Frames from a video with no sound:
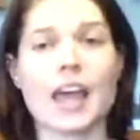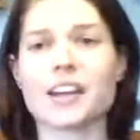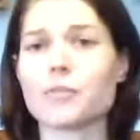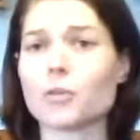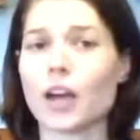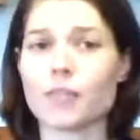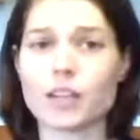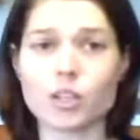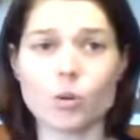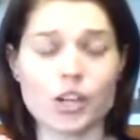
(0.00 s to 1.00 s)
And if you have
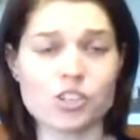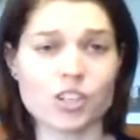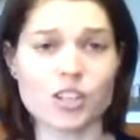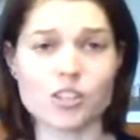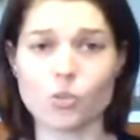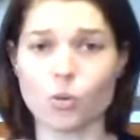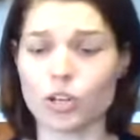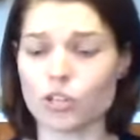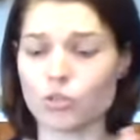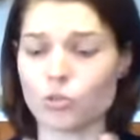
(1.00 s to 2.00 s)
any questions or
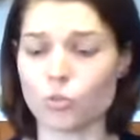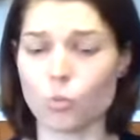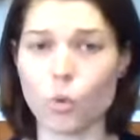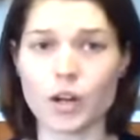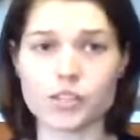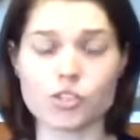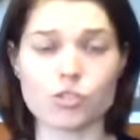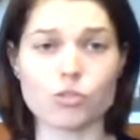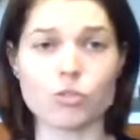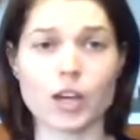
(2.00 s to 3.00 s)
you want
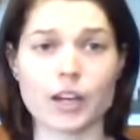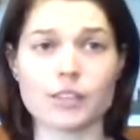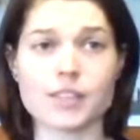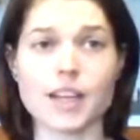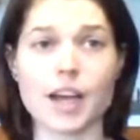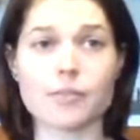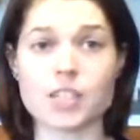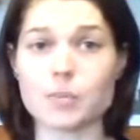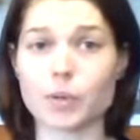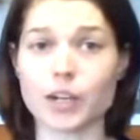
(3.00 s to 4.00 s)
to kind of dive
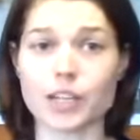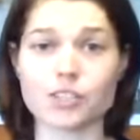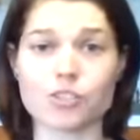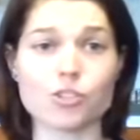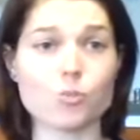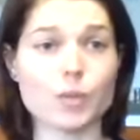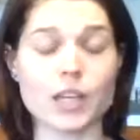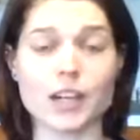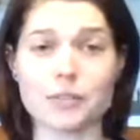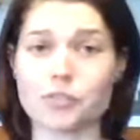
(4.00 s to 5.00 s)
deeper into
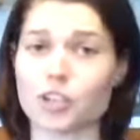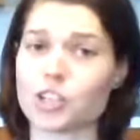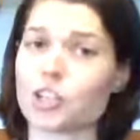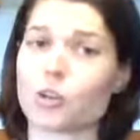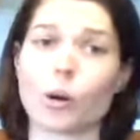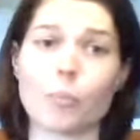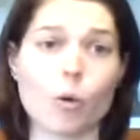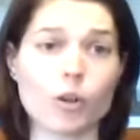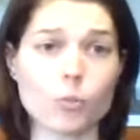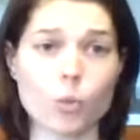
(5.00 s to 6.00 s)
PNF stretching, you're
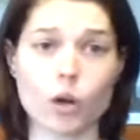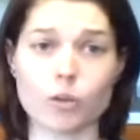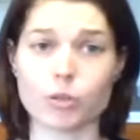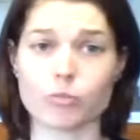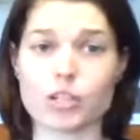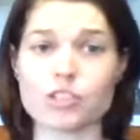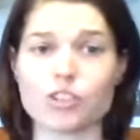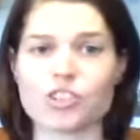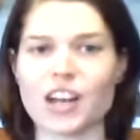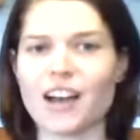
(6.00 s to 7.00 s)
more than welcome to
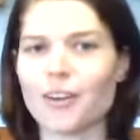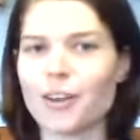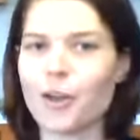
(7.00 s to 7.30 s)
research it out,